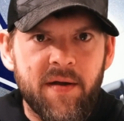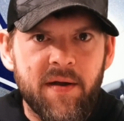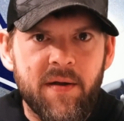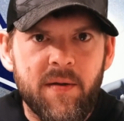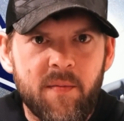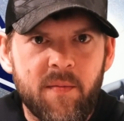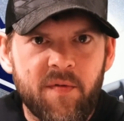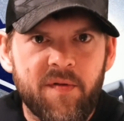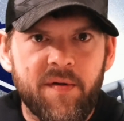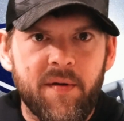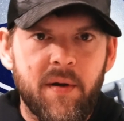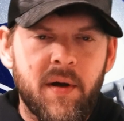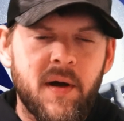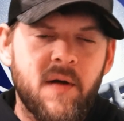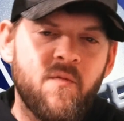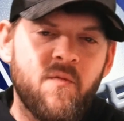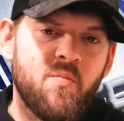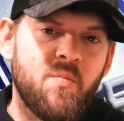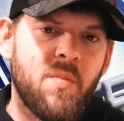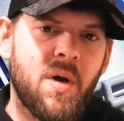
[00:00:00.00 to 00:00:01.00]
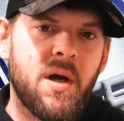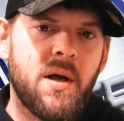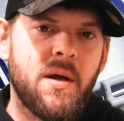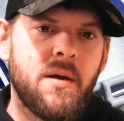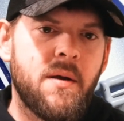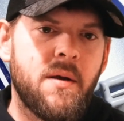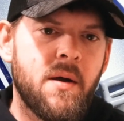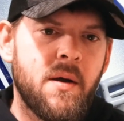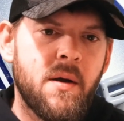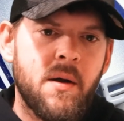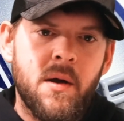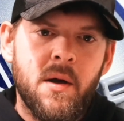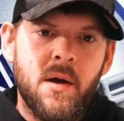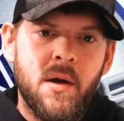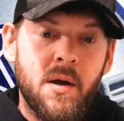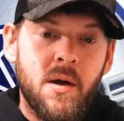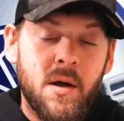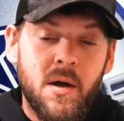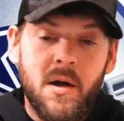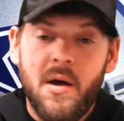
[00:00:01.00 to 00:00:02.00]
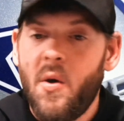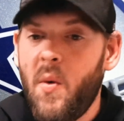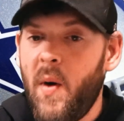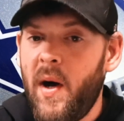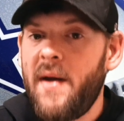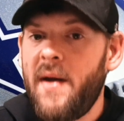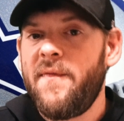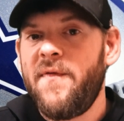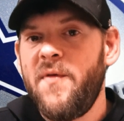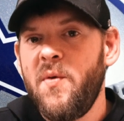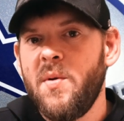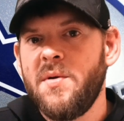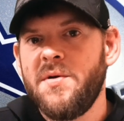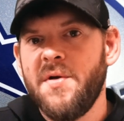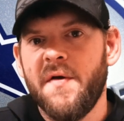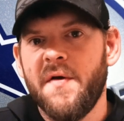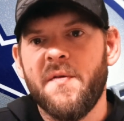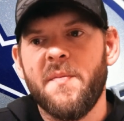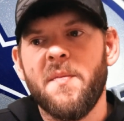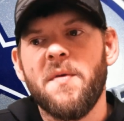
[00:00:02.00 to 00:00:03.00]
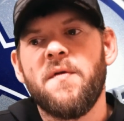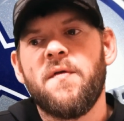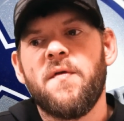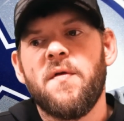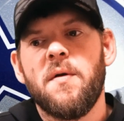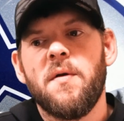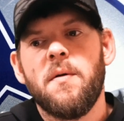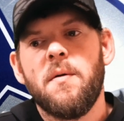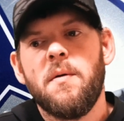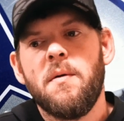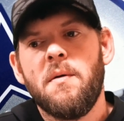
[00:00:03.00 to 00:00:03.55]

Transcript: teams that have made quite a few adjustments.